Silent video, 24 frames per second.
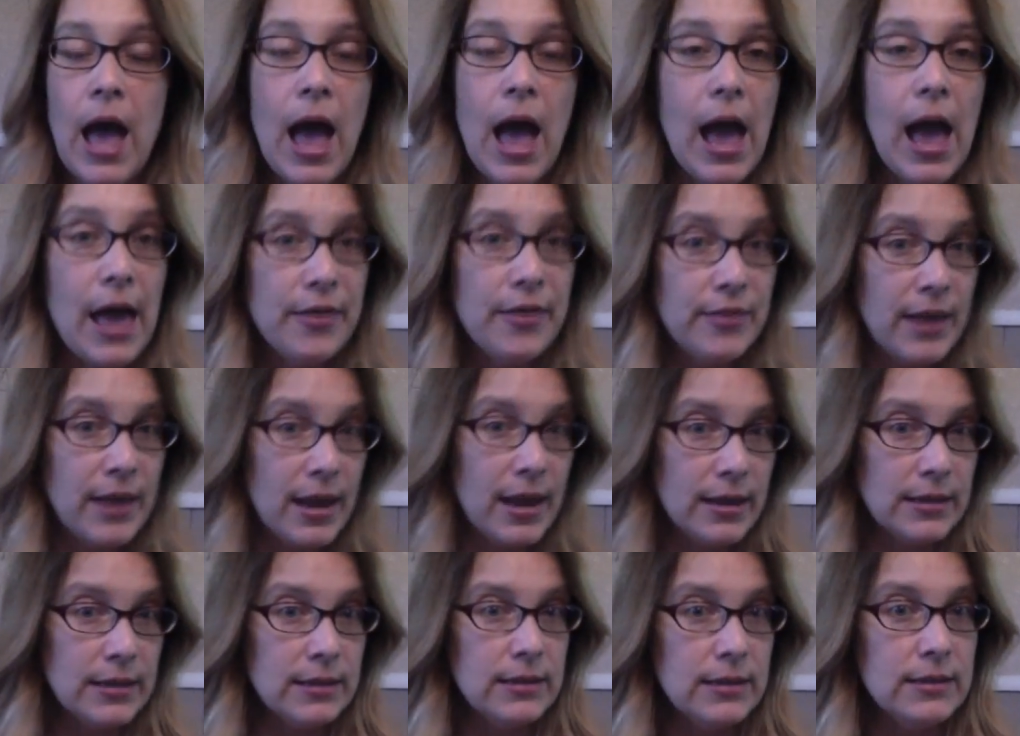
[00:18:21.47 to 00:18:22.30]
and
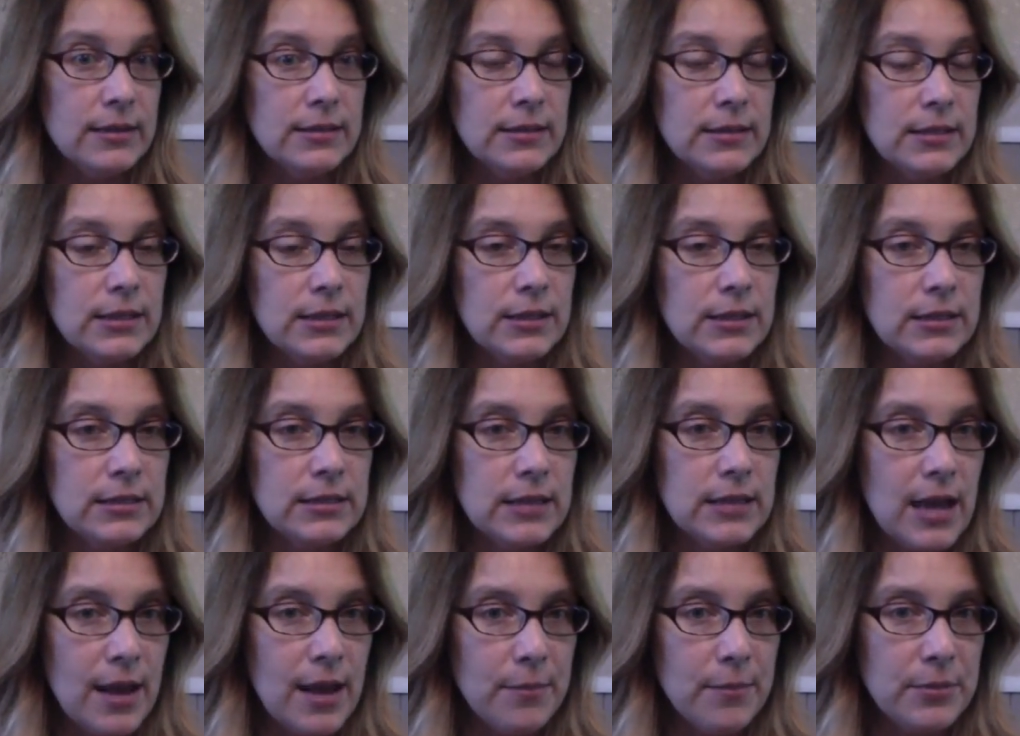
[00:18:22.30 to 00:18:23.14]
that is the
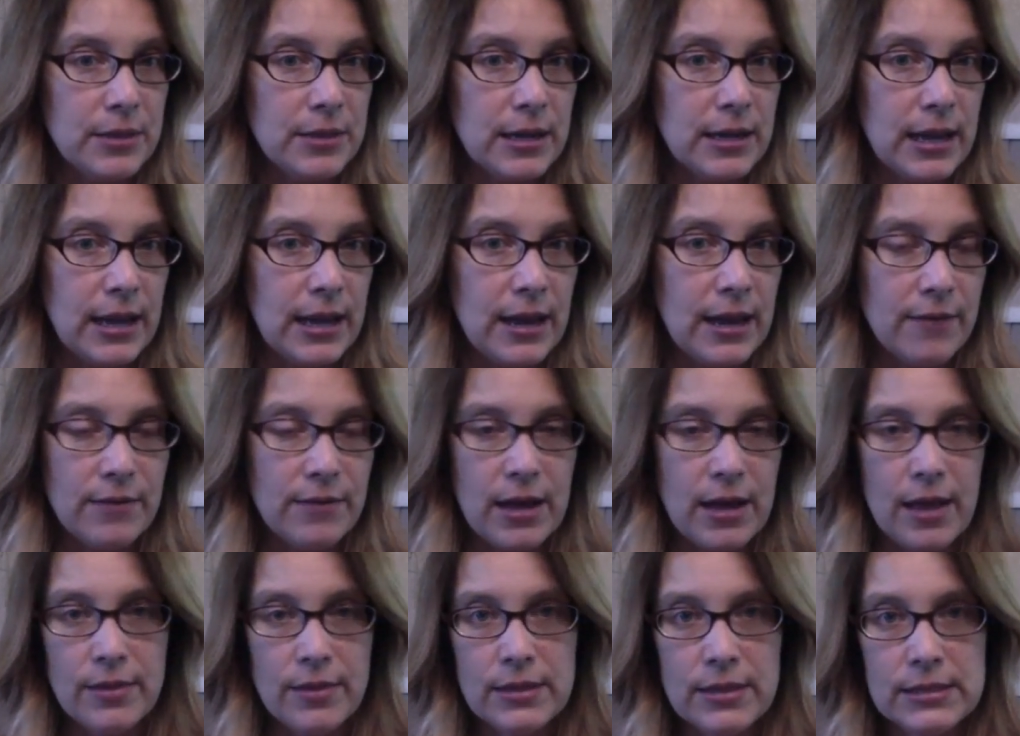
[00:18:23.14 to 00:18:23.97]
top that I have
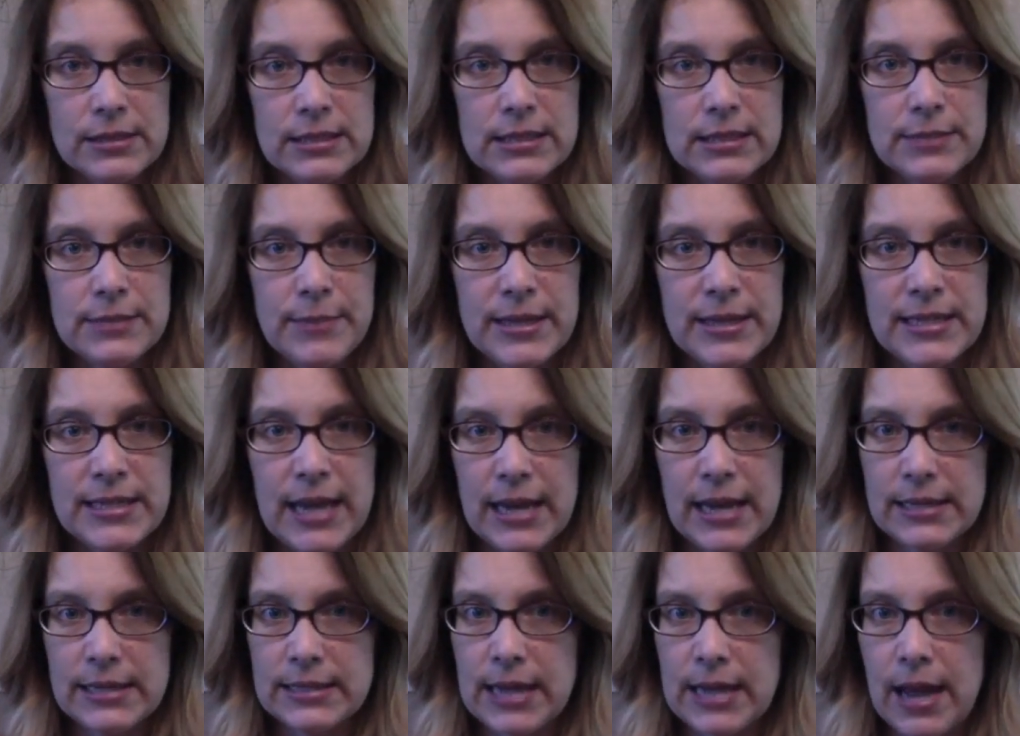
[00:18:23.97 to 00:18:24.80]
on. This is my
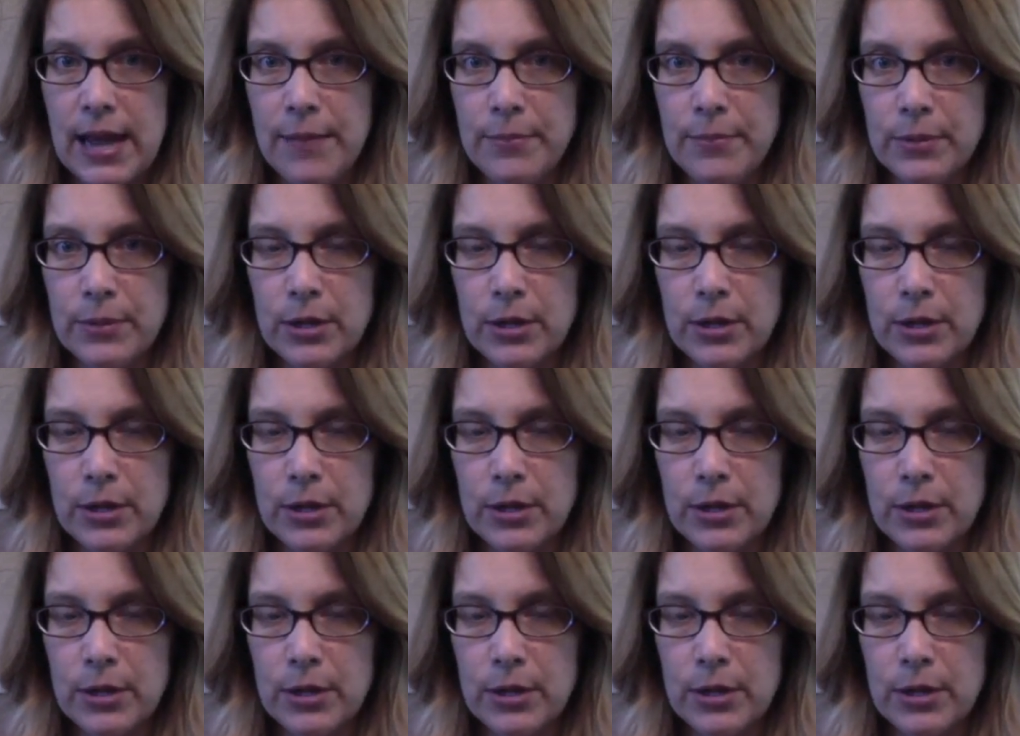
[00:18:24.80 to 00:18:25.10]
tank top.